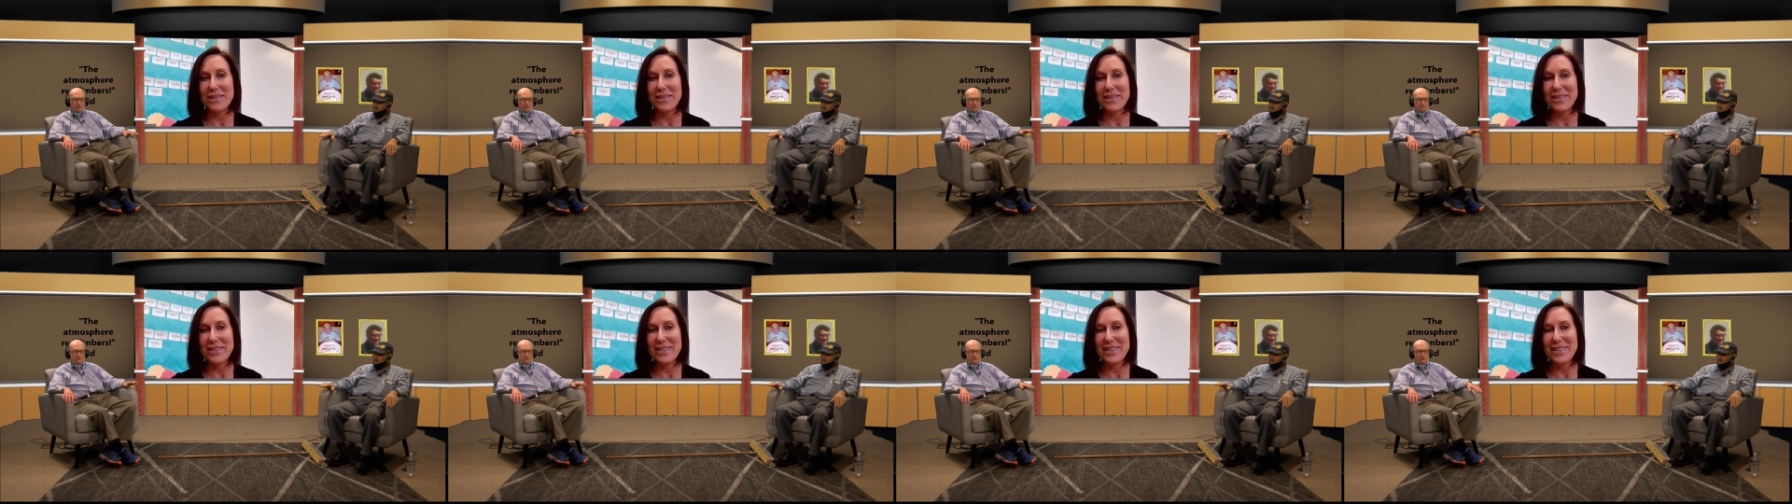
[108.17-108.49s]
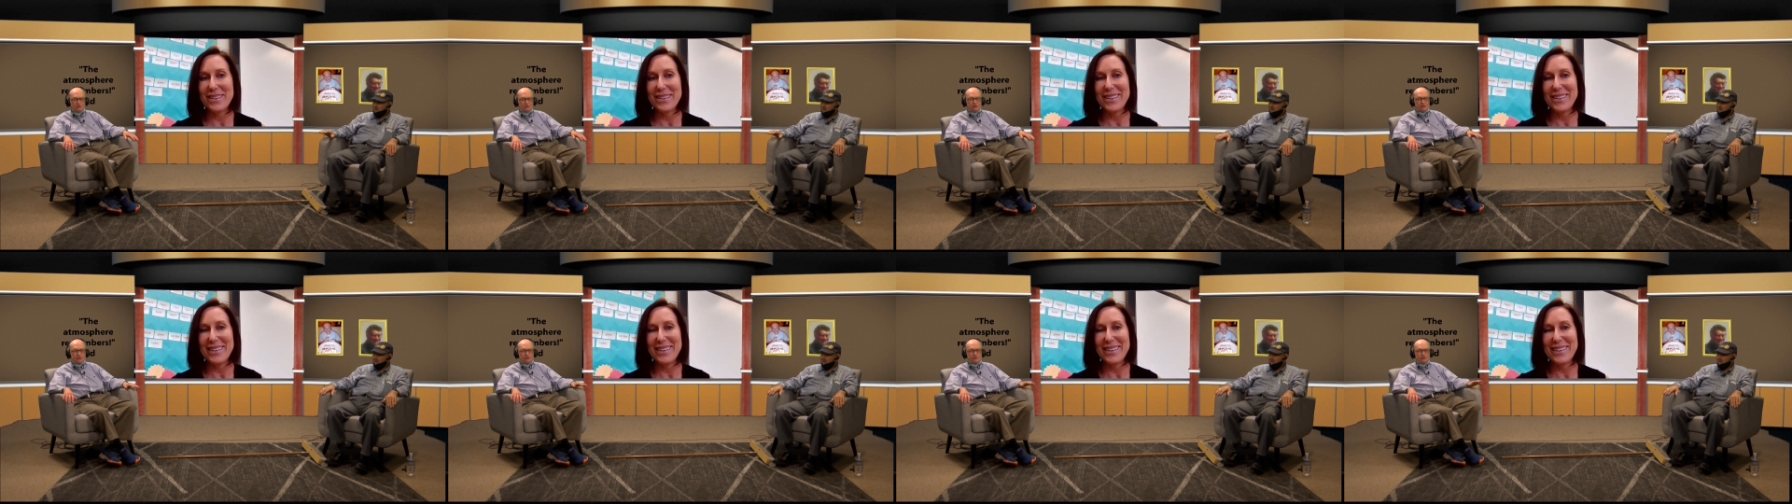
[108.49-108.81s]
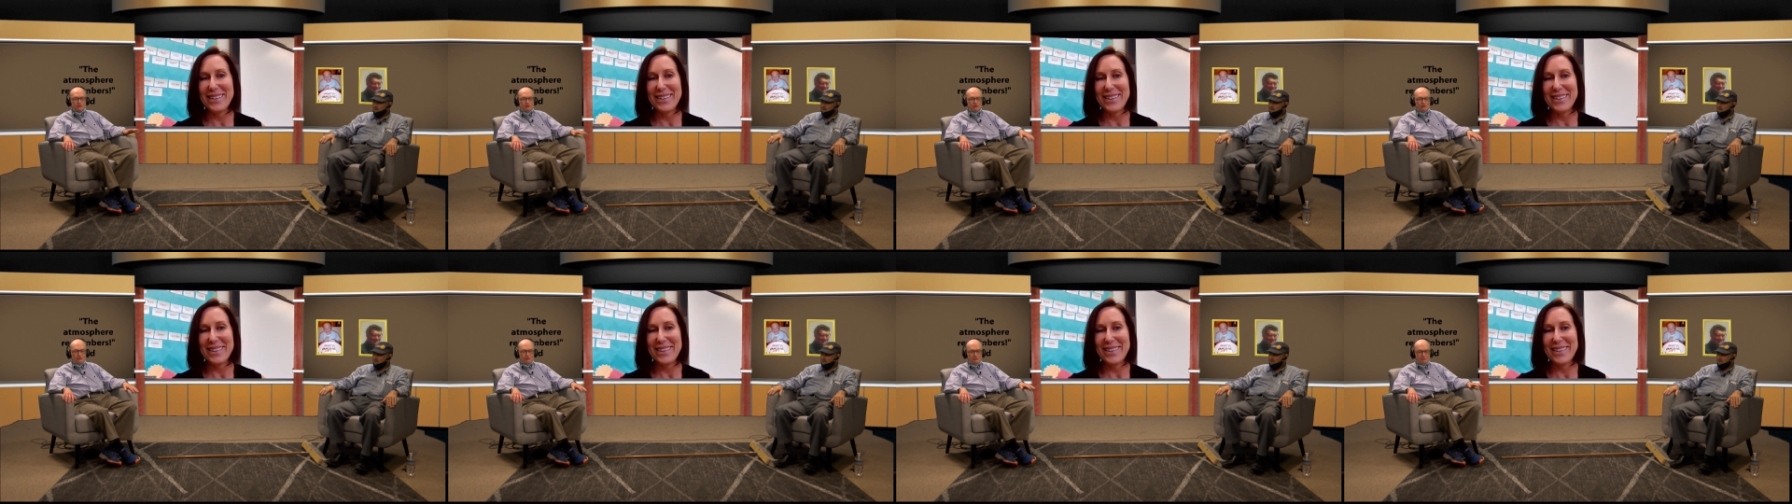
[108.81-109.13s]
It was learning to
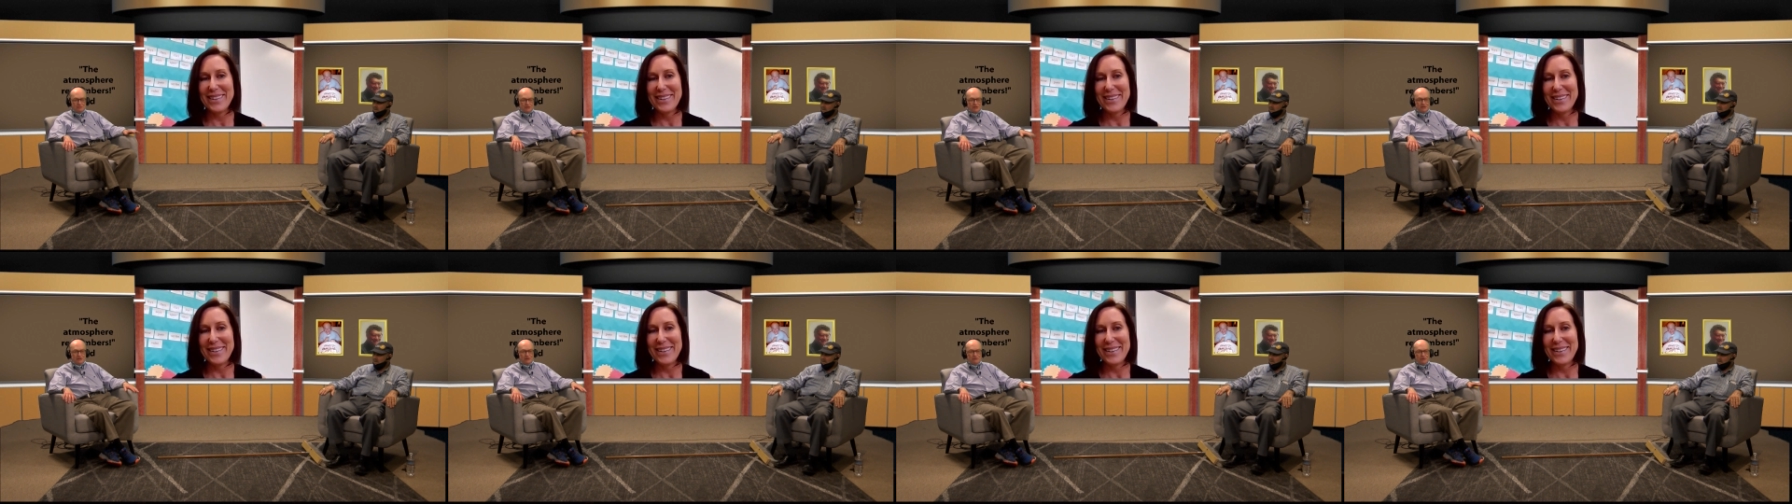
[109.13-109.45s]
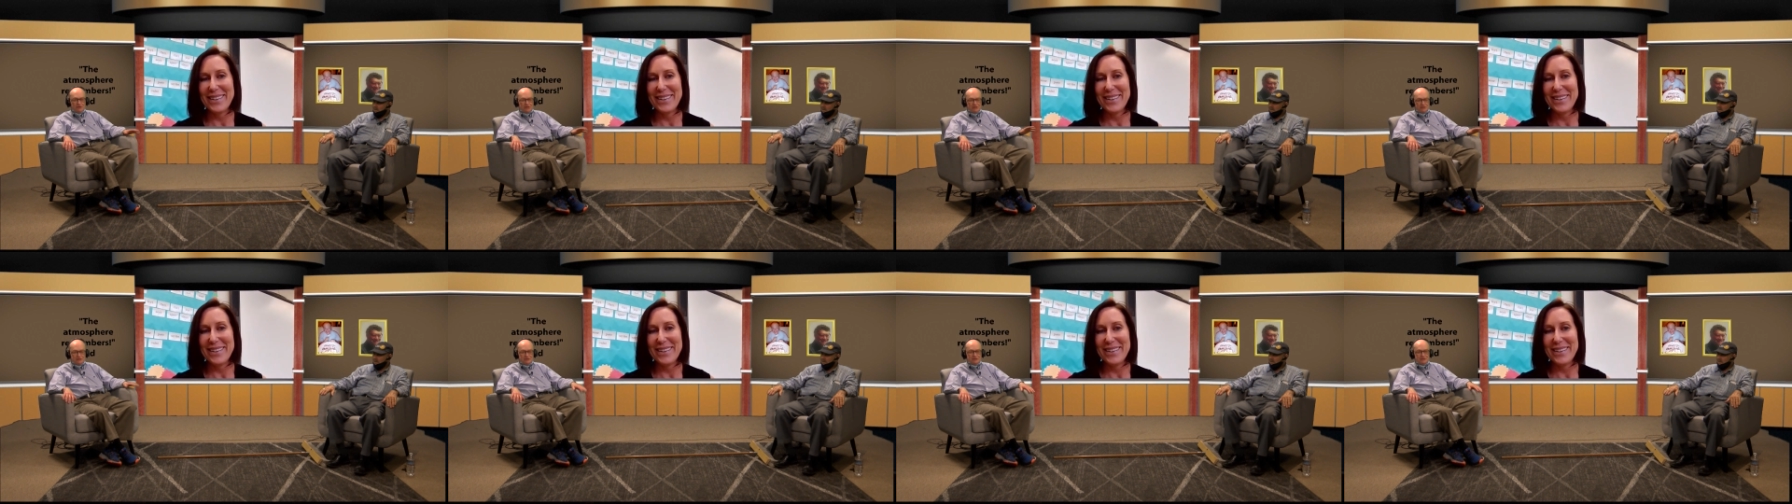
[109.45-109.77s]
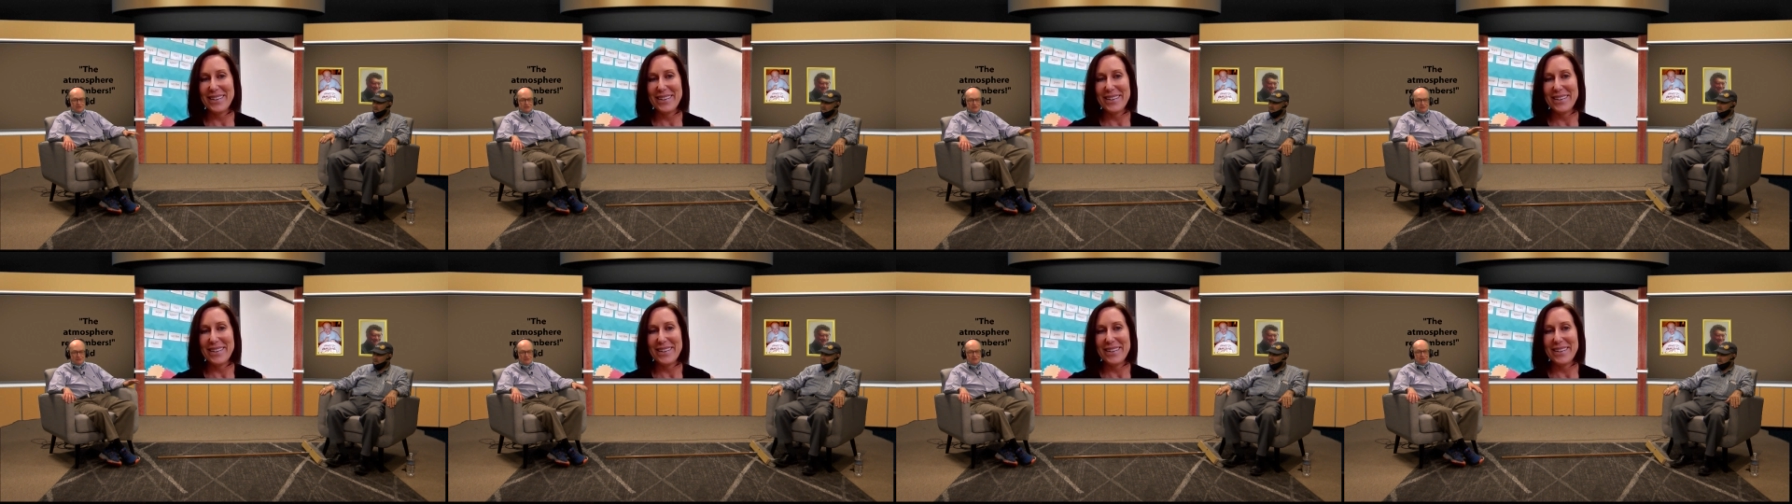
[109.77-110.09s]
learn
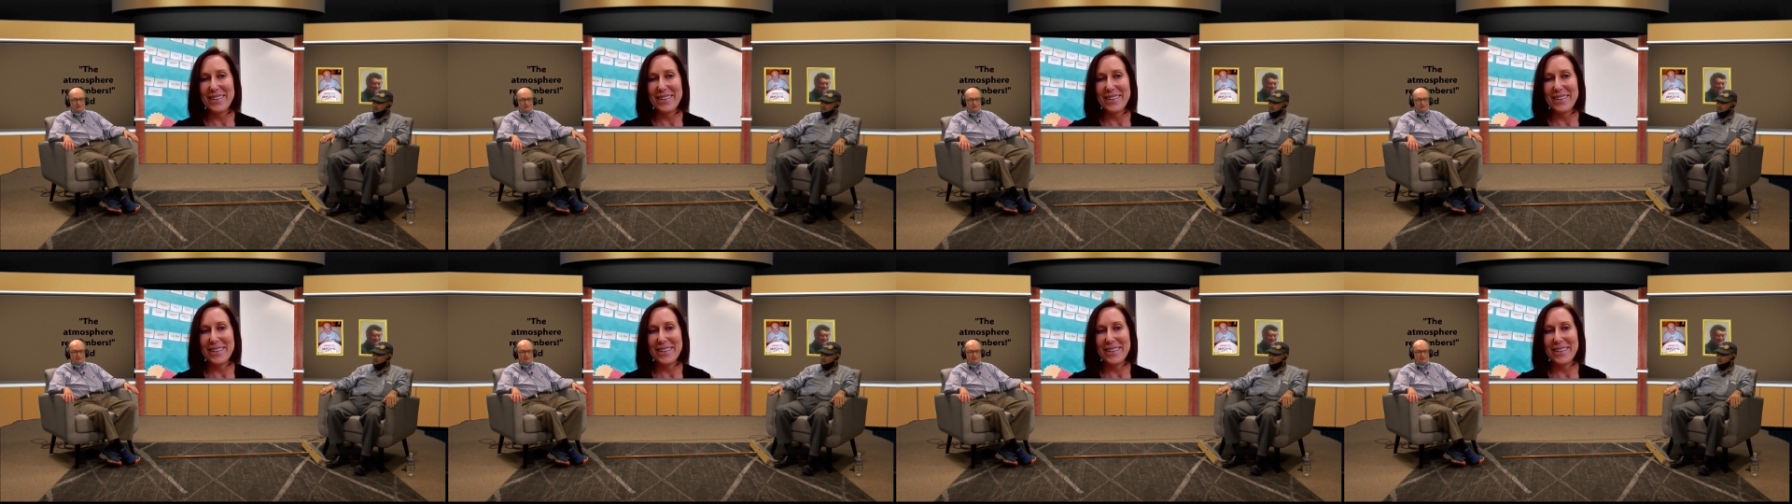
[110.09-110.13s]
meteorology.